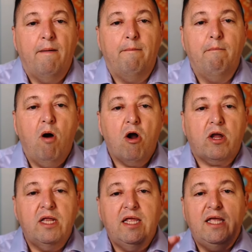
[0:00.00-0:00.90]

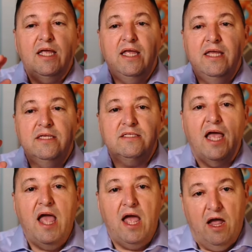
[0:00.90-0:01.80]
Marketing is
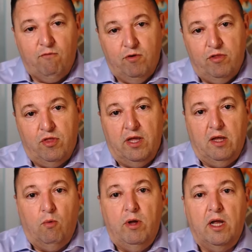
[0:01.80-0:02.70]

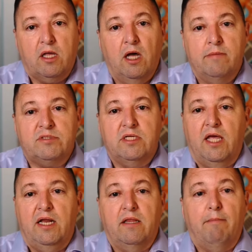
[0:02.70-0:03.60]
everything when it comes to
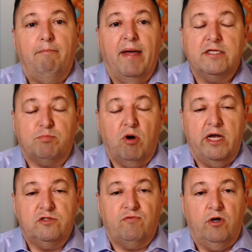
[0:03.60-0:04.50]
getting the best
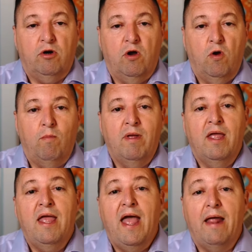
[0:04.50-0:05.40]
price for your home,
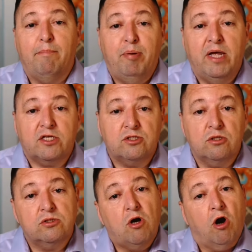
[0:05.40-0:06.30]
and
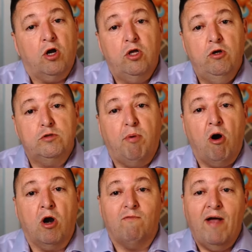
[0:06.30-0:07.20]
pictures are a huge
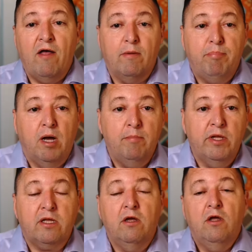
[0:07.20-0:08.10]
part of how the
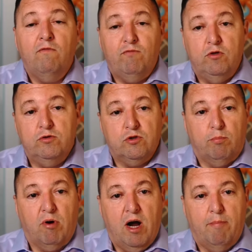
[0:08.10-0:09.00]
public views your
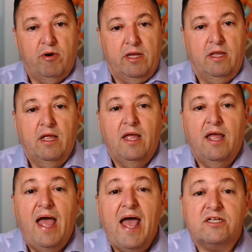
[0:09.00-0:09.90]
property.
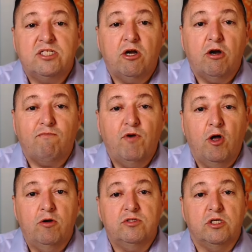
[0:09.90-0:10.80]
Exterior
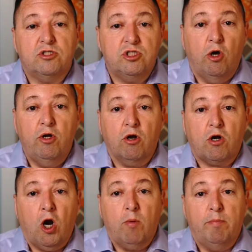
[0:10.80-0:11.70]
photos that show your
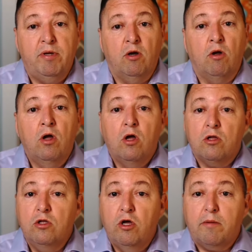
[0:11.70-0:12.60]
curb appeal
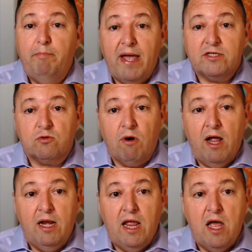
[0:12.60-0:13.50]
look best
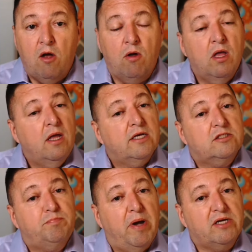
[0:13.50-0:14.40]
right now,
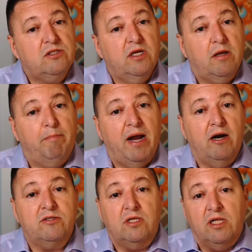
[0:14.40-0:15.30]
especially
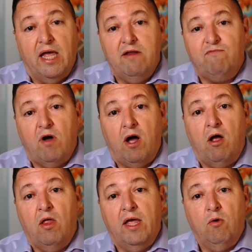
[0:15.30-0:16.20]
compared to late
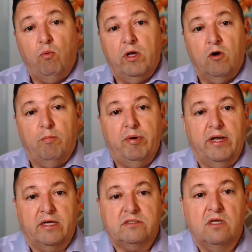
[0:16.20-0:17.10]
fall and winter
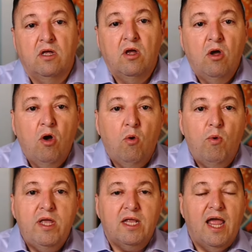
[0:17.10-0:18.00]
pics
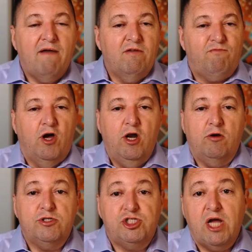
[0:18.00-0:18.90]
we can have the
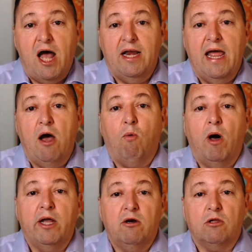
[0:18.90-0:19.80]
photos shot now
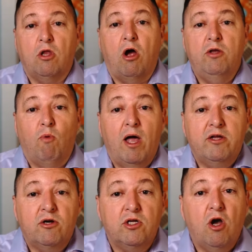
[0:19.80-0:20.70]
while your lo- while
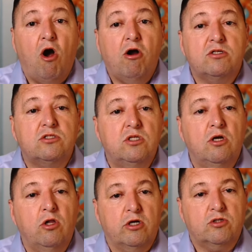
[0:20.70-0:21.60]
your yard
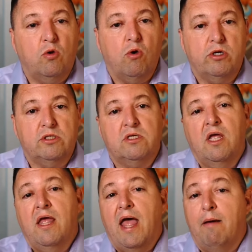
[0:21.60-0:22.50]
still looks gorgeous
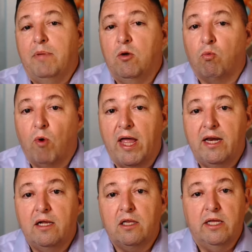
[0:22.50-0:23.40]
and be
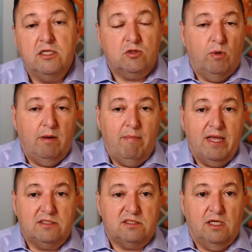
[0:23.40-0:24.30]
ready to list when it
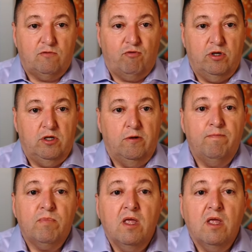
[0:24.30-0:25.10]
makes sense for you.